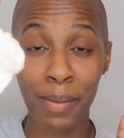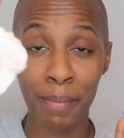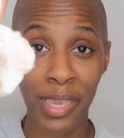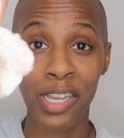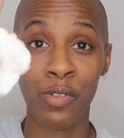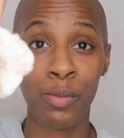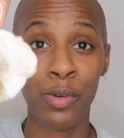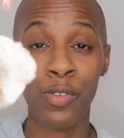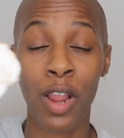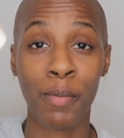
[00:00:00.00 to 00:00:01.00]
makeup
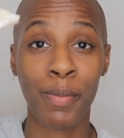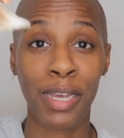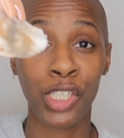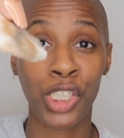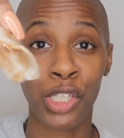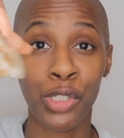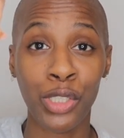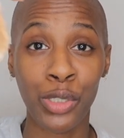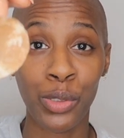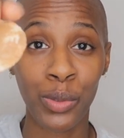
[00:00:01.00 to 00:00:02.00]
remover I'm about to show
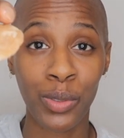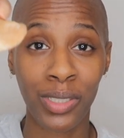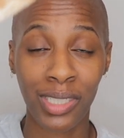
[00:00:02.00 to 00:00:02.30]
you